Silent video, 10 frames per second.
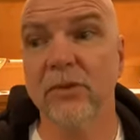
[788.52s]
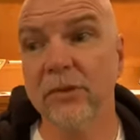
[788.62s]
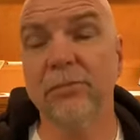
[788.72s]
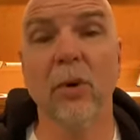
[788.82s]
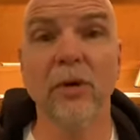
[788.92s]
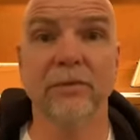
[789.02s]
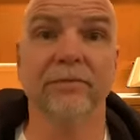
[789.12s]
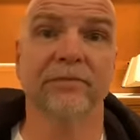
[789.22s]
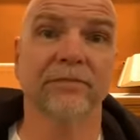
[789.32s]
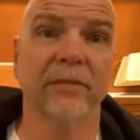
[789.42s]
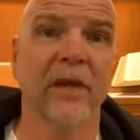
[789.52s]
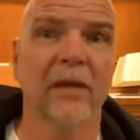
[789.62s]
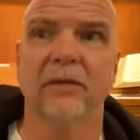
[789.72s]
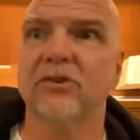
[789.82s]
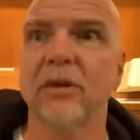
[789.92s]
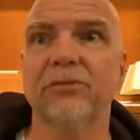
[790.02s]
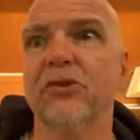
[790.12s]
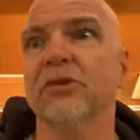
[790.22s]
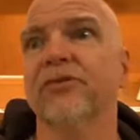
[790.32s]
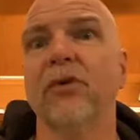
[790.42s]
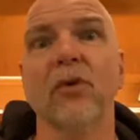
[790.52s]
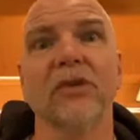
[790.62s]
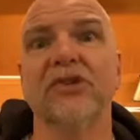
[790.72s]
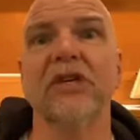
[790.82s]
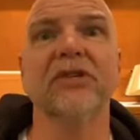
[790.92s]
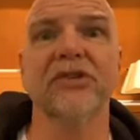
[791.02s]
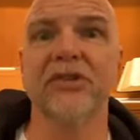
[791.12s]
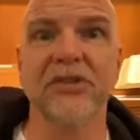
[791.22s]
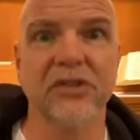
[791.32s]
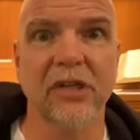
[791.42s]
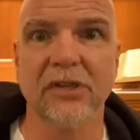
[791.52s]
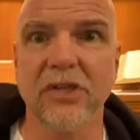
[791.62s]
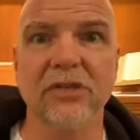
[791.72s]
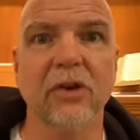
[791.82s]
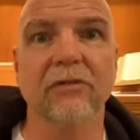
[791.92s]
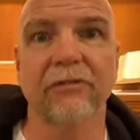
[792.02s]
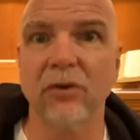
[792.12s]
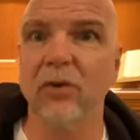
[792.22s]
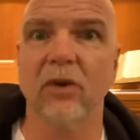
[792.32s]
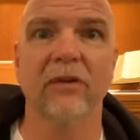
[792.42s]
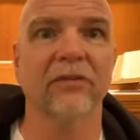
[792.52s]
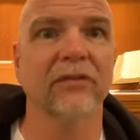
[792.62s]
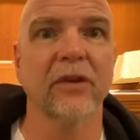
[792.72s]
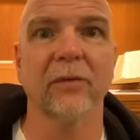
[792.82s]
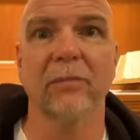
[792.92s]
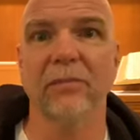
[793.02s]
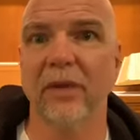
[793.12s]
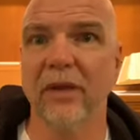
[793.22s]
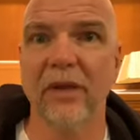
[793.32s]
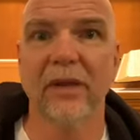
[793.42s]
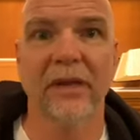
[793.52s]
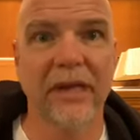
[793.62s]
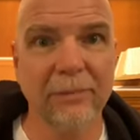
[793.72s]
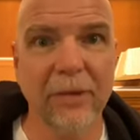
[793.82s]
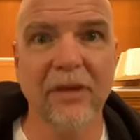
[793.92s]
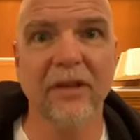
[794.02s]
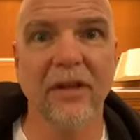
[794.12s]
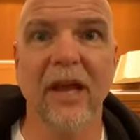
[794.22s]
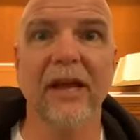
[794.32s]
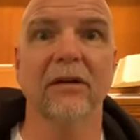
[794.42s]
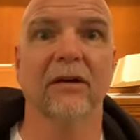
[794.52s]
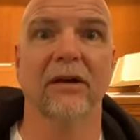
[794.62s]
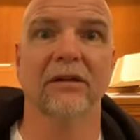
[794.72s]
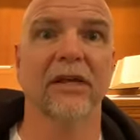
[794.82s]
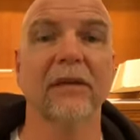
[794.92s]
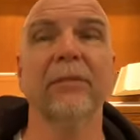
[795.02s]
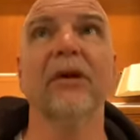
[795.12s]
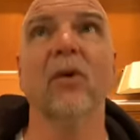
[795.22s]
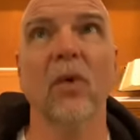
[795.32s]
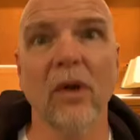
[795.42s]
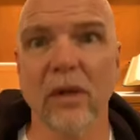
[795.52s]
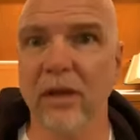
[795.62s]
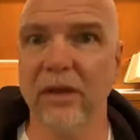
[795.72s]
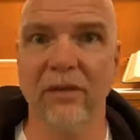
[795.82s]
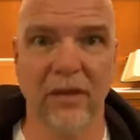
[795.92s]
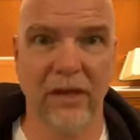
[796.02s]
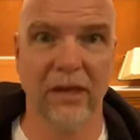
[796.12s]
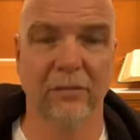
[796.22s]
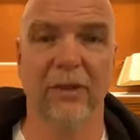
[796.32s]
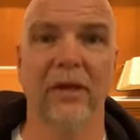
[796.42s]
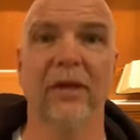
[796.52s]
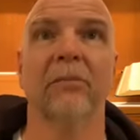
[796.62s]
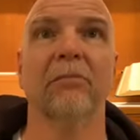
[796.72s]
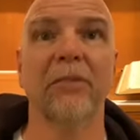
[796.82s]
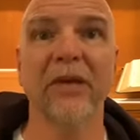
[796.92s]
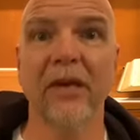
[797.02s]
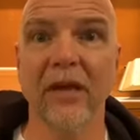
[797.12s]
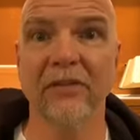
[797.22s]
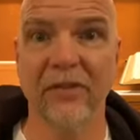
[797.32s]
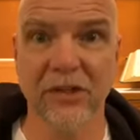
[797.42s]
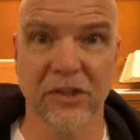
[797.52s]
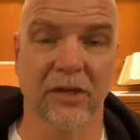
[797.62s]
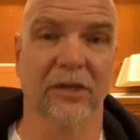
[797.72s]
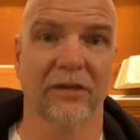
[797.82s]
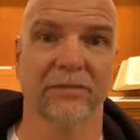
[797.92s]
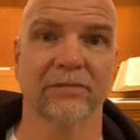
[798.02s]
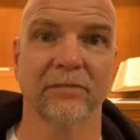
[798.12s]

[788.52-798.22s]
So it's important. Scripture is full, and Jesus' teachings are full of, you know, keeping the light on, keeping oil in the lamp, being vigilant.